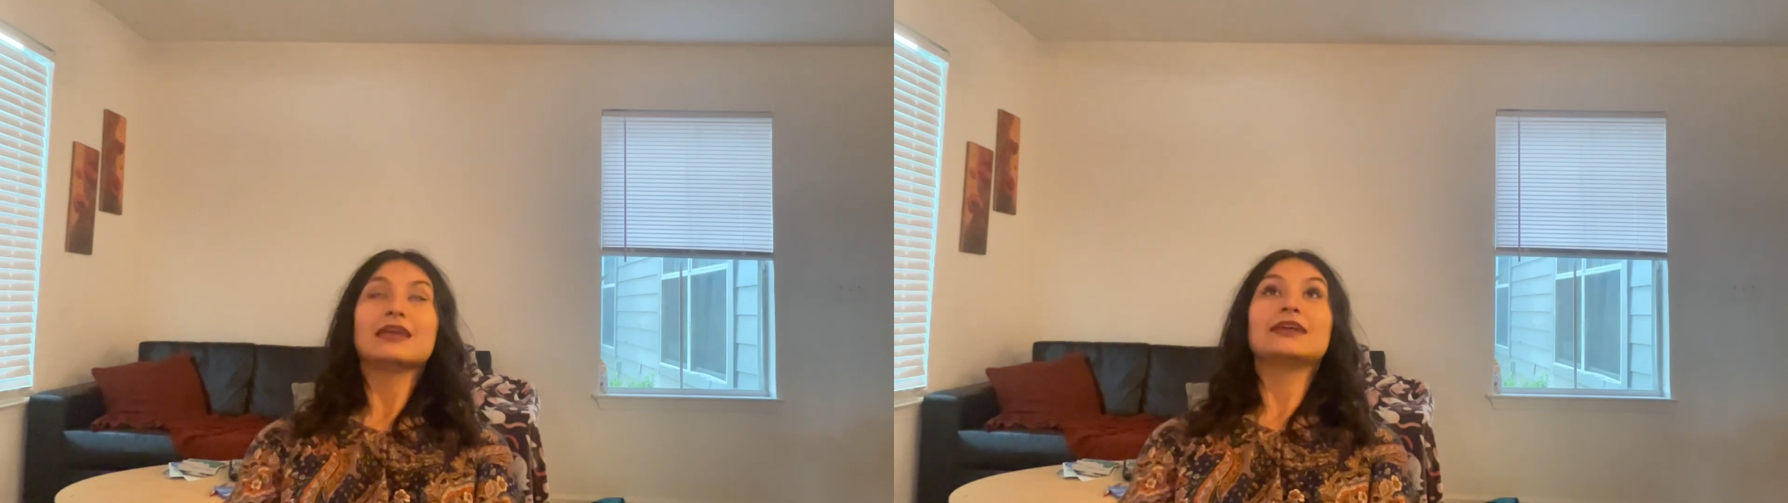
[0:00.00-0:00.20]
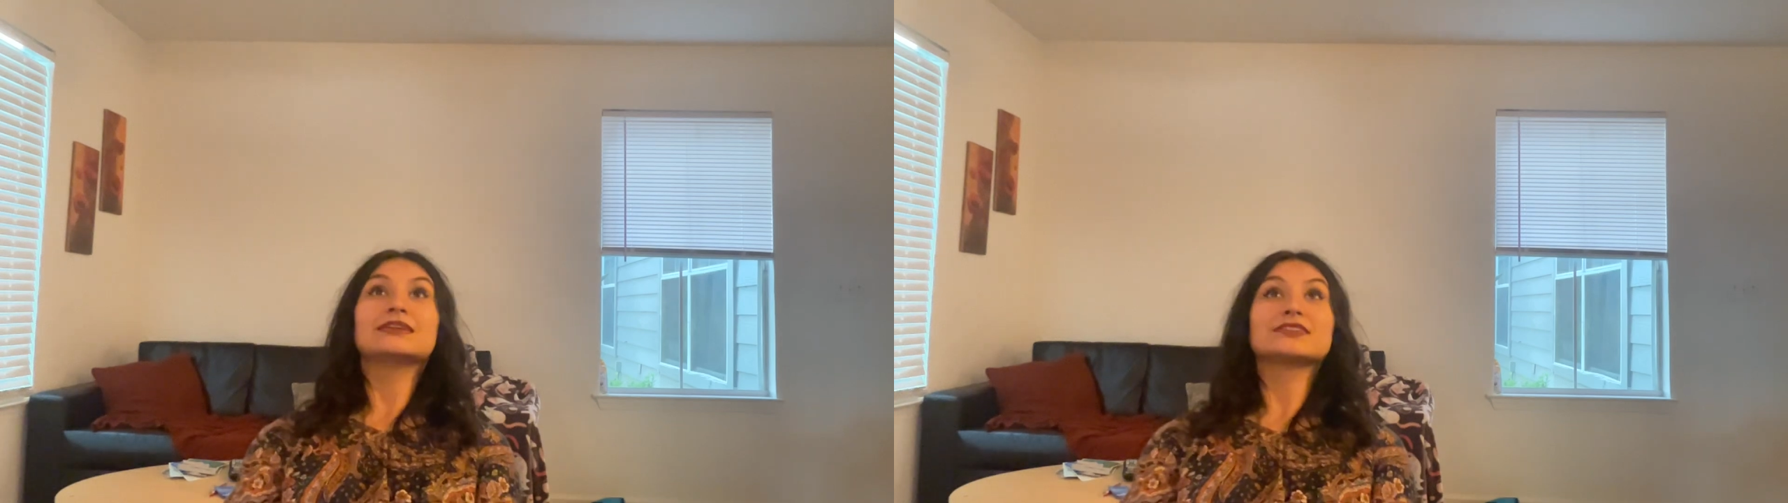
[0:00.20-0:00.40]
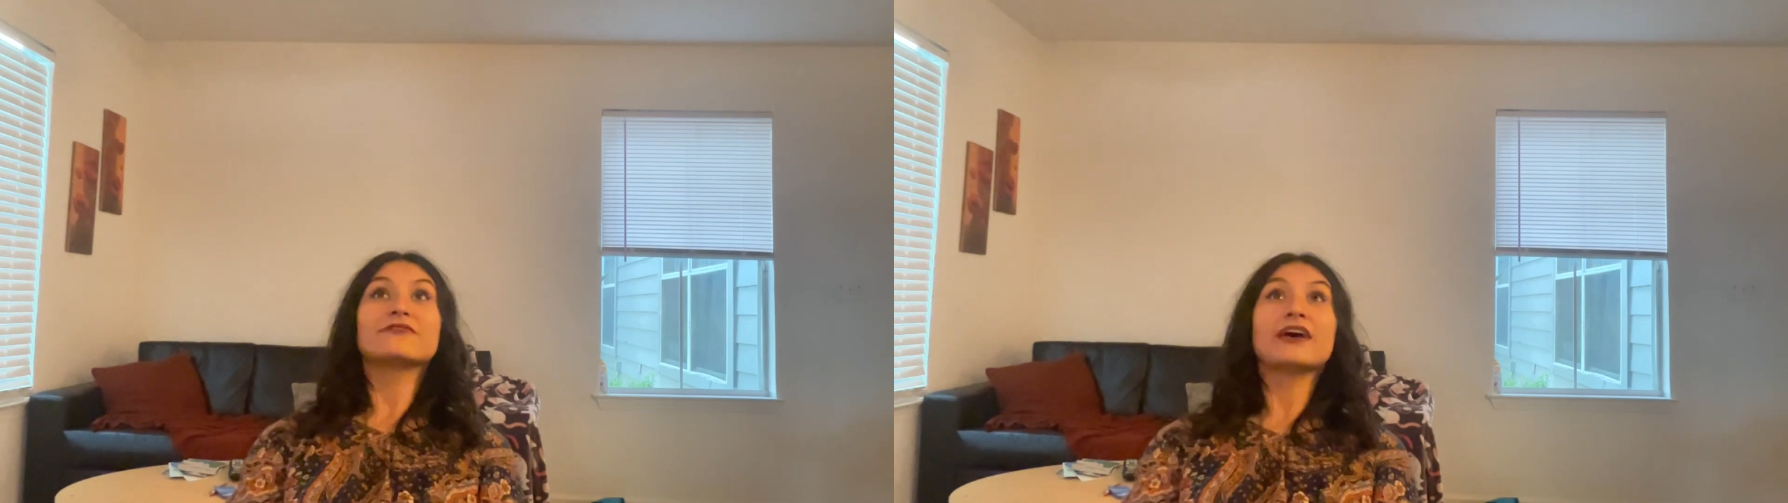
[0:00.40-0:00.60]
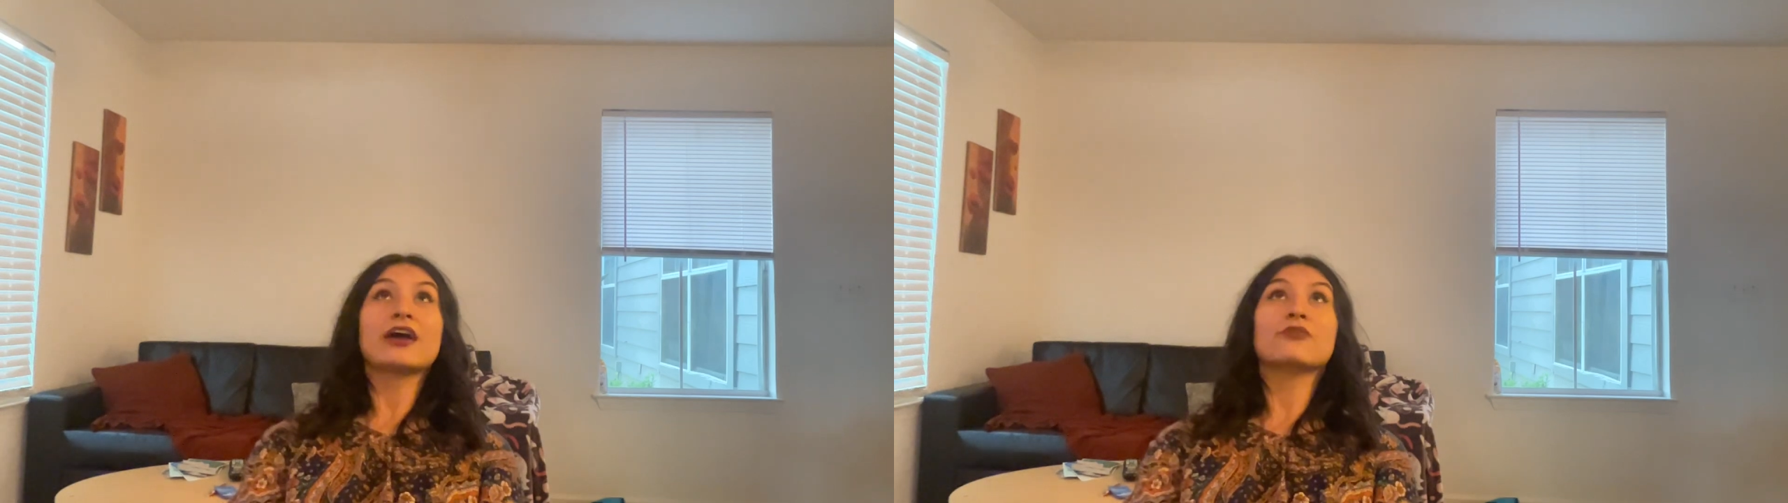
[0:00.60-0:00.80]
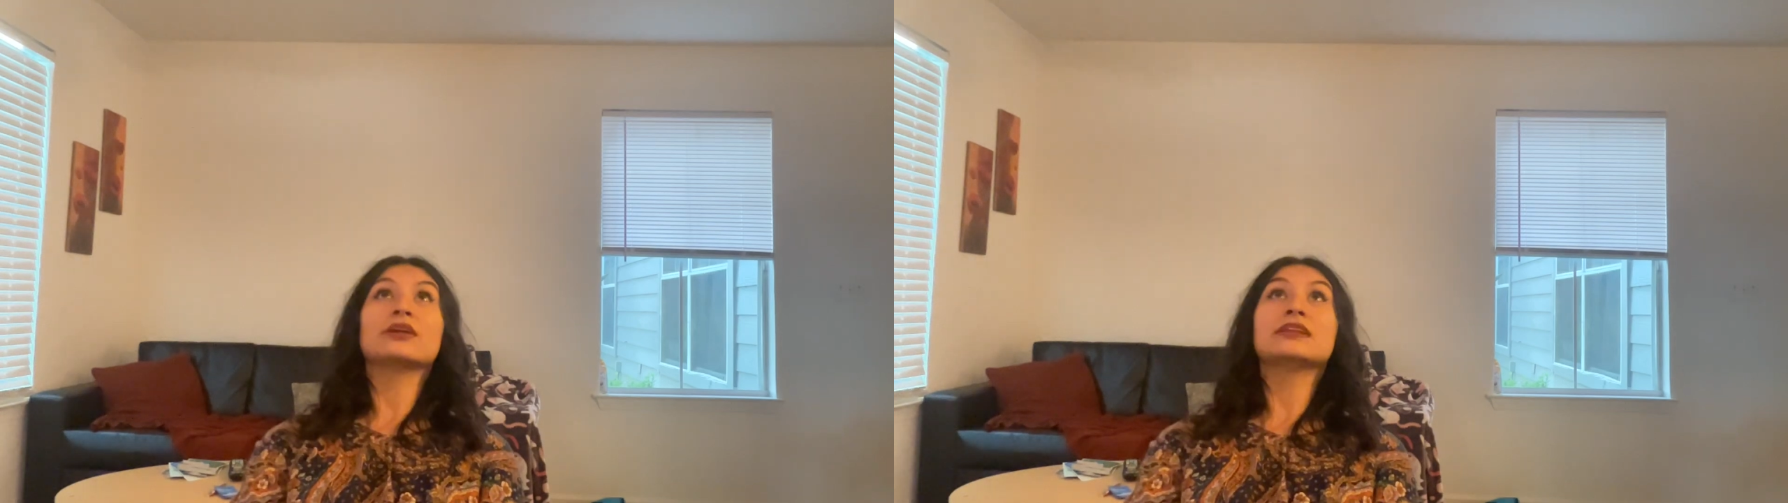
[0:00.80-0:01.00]
He's a
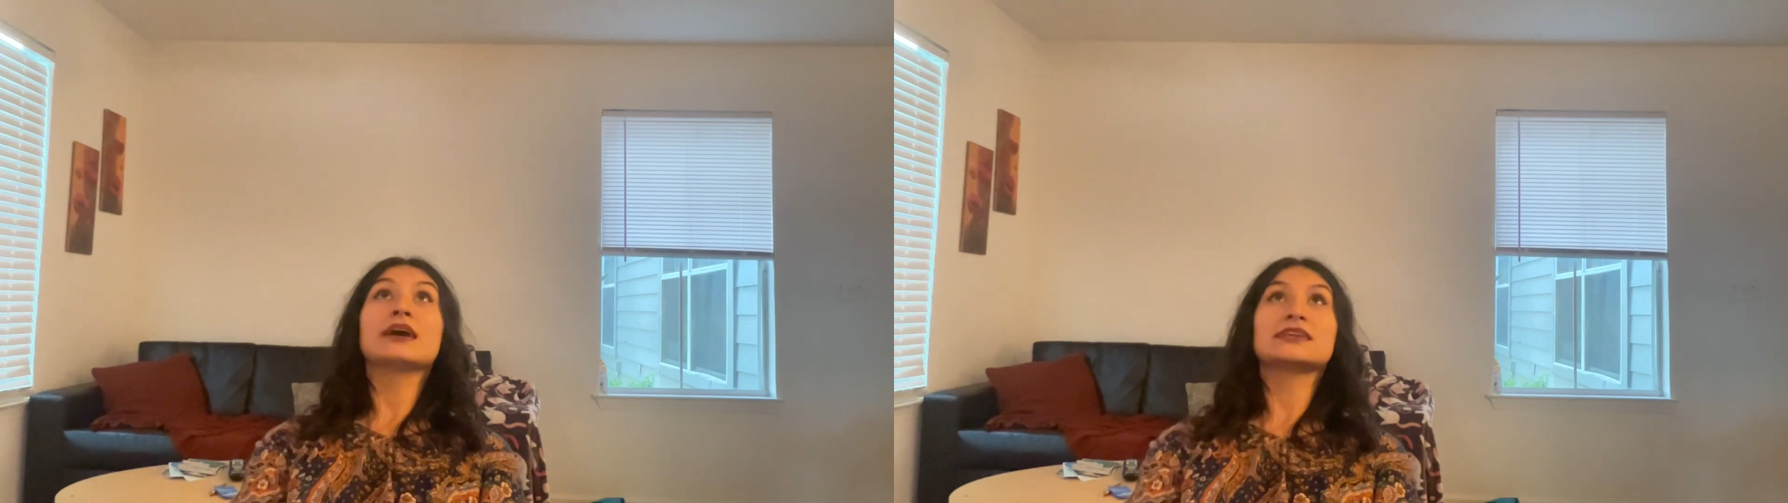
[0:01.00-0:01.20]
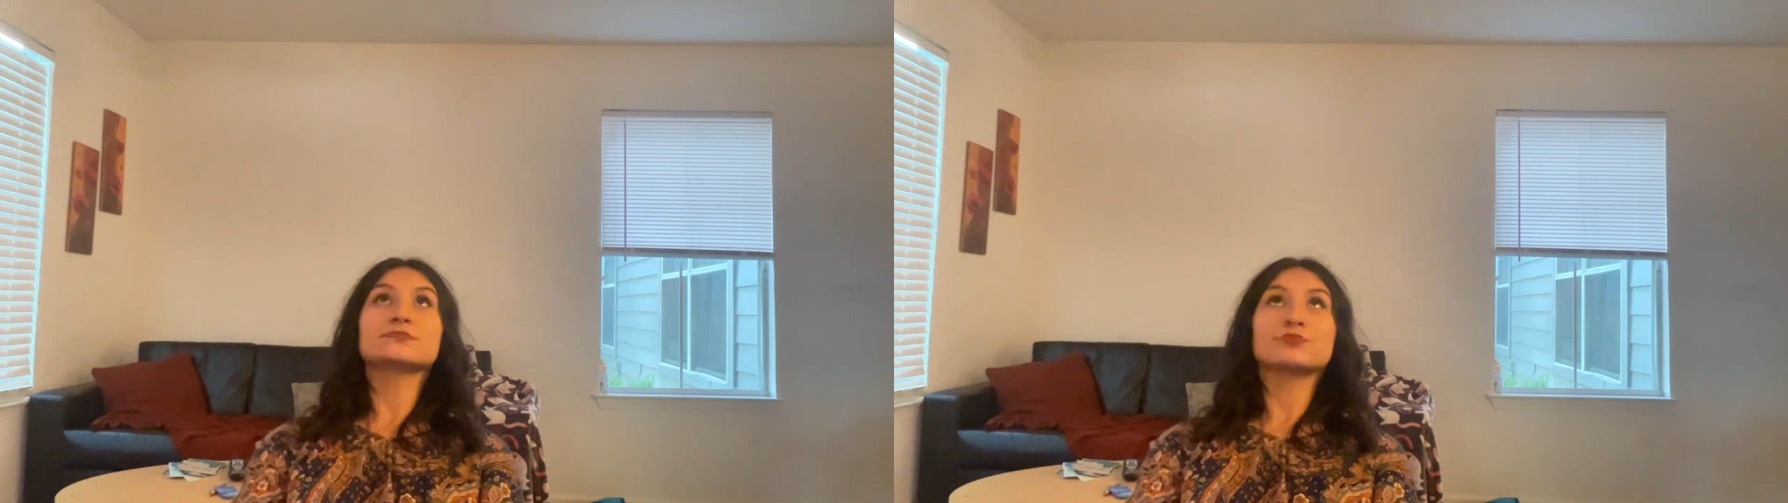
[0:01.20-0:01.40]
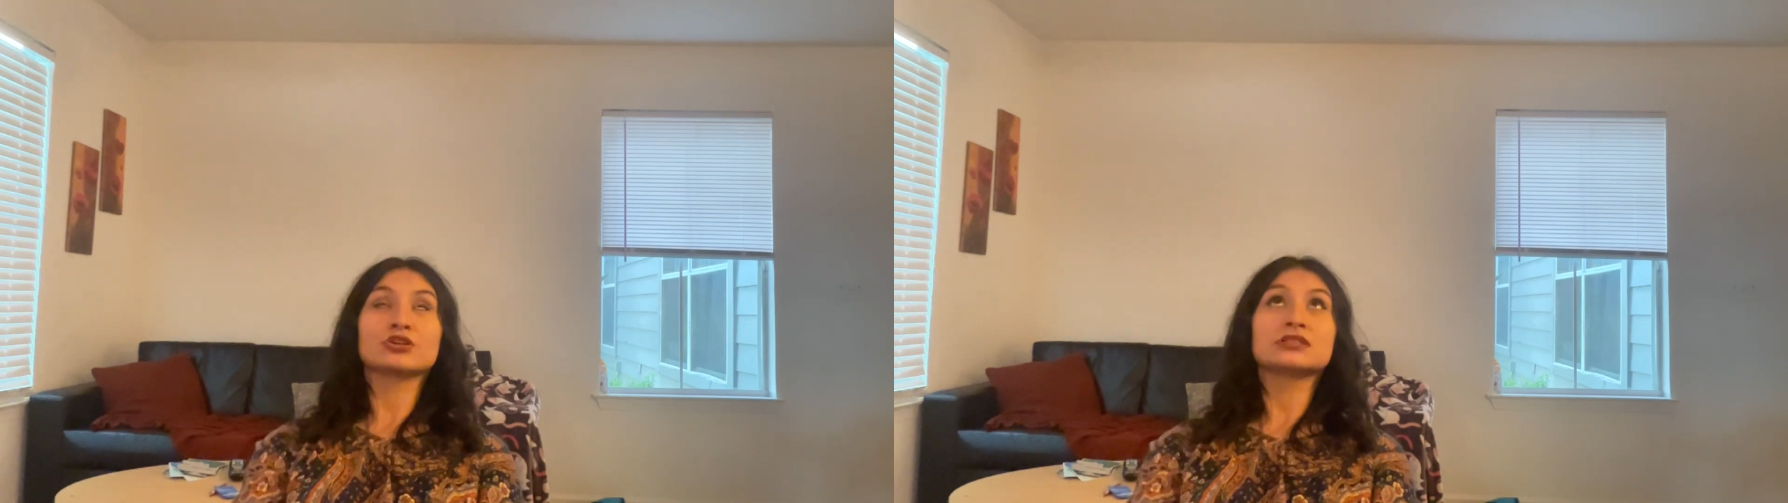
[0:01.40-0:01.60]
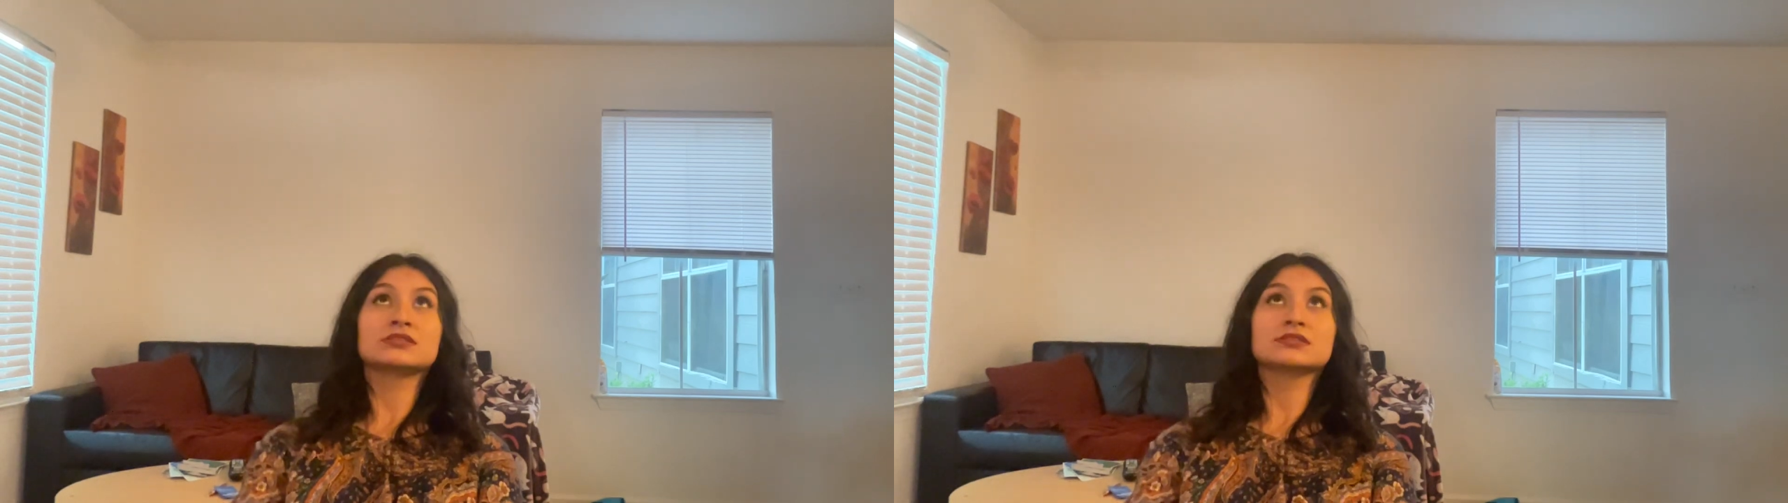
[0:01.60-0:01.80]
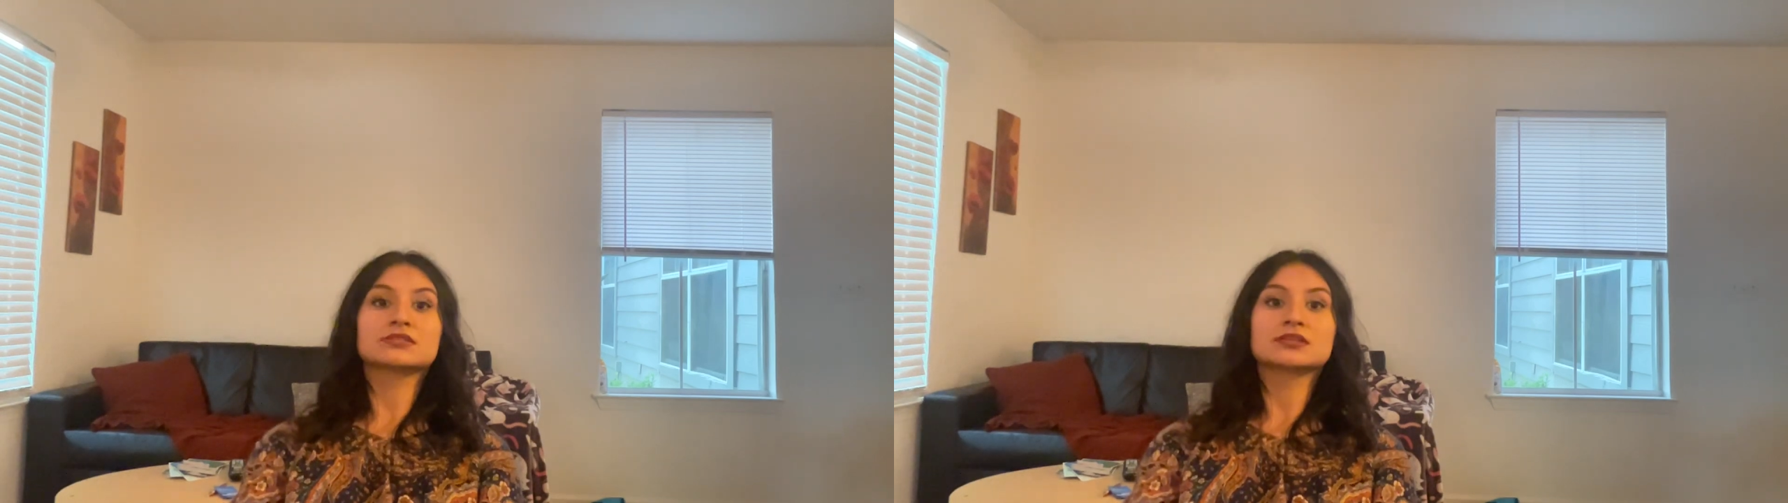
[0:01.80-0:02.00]
very nice
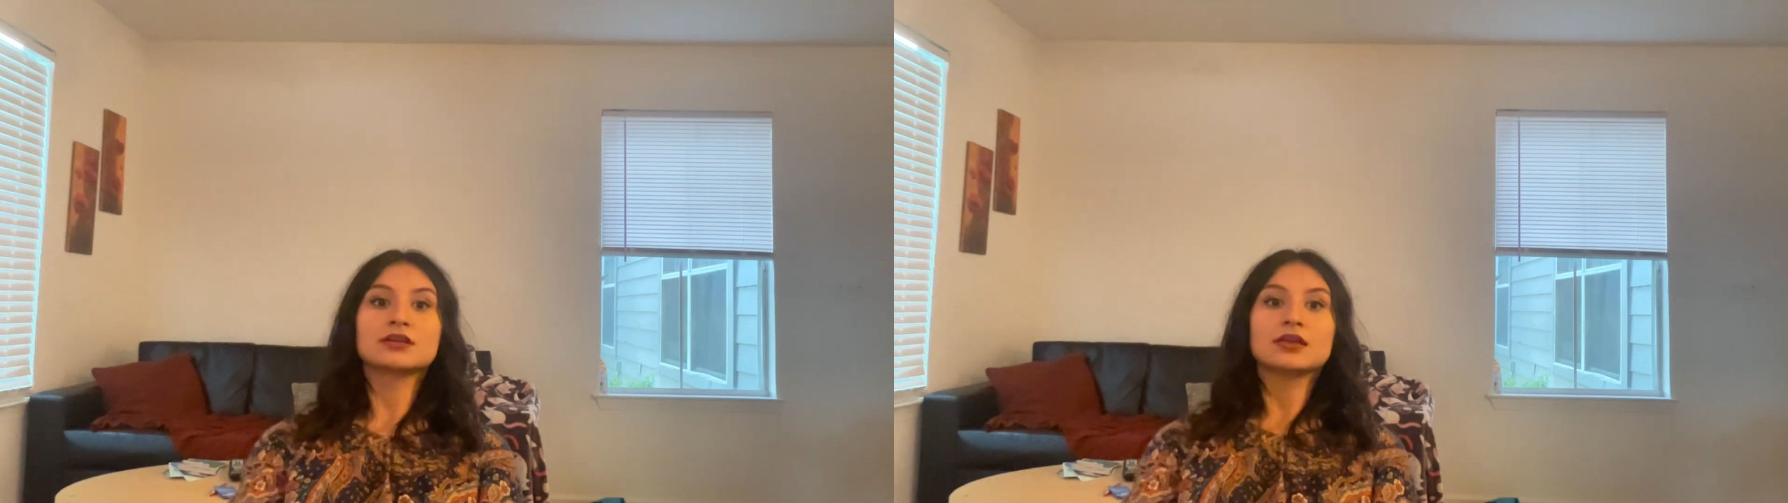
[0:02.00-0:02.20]
prince.